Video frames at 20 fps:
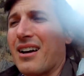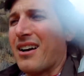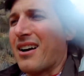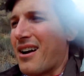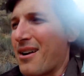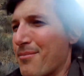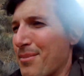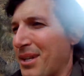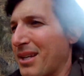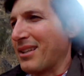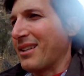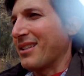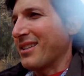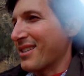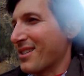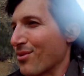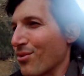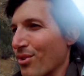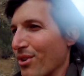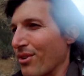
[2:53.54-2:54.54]
I'm in
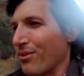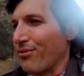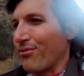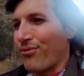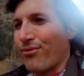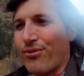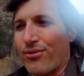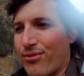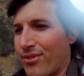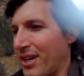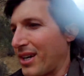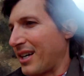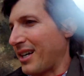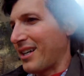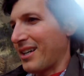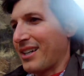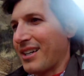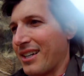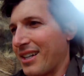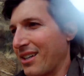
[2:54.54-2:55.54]
sort of,
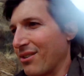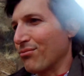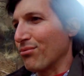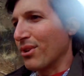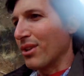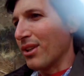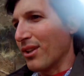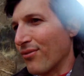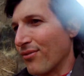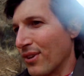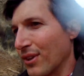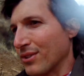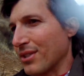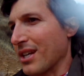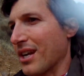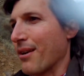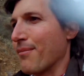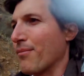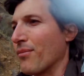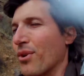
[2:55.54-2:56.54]
it really feels
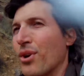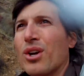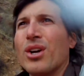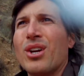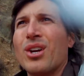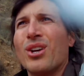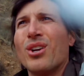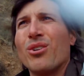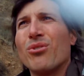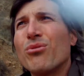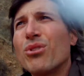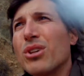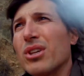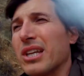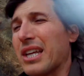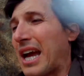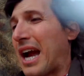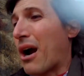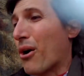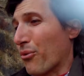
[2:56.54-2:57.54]
like I'm
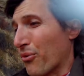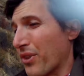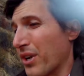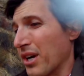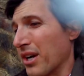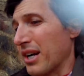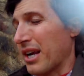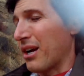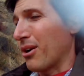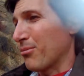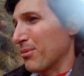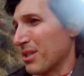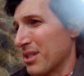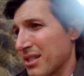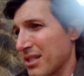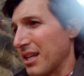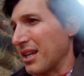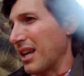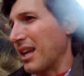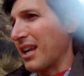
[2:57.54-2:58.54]
really out there now. I'm
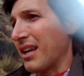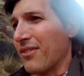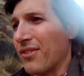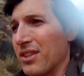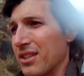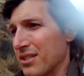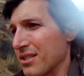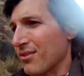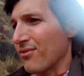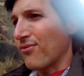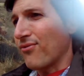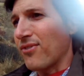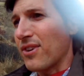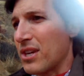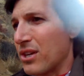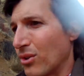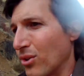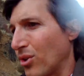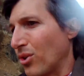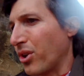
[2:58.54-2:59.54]
just in this
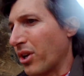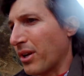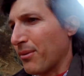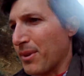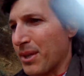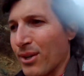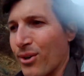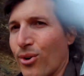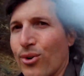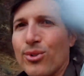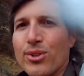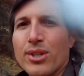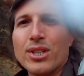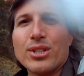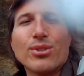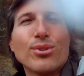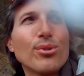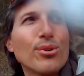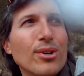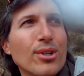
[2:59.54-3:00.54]
field. I'm the only
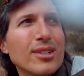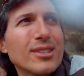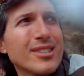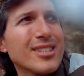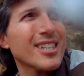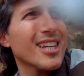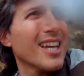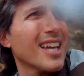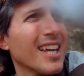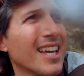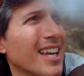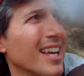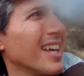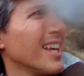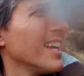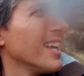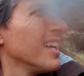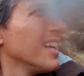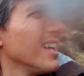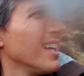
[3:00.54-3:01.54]
tourist.
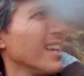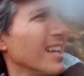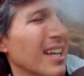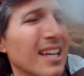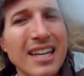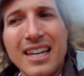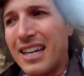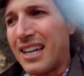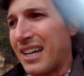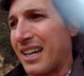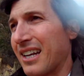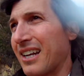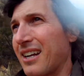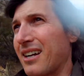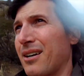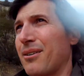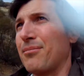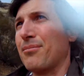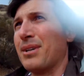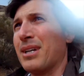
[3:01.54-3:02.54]

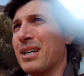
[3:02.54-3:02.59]
And